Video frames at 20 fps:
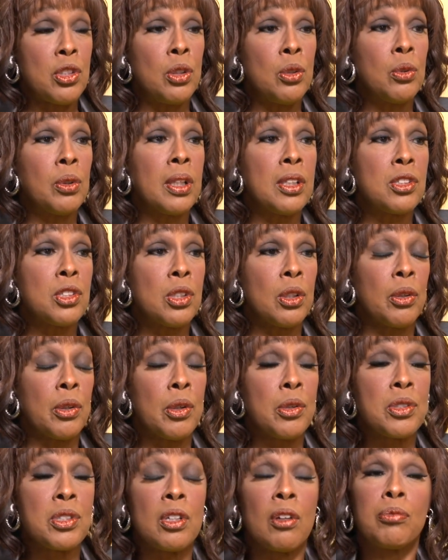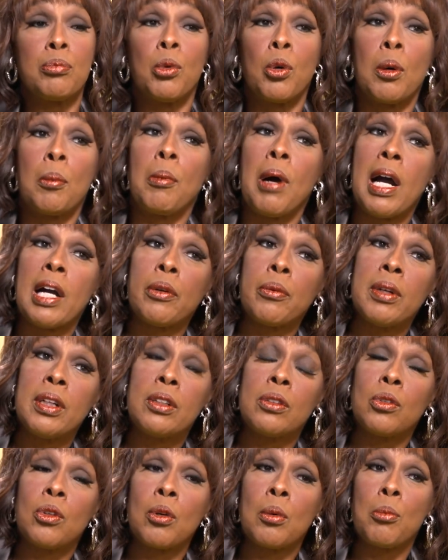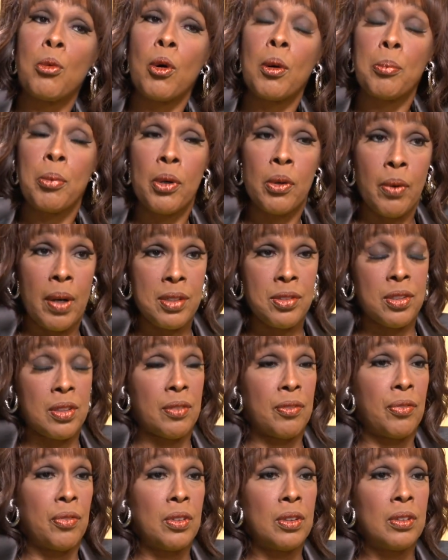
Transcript: Do you consider yourself more moderate or more progressive?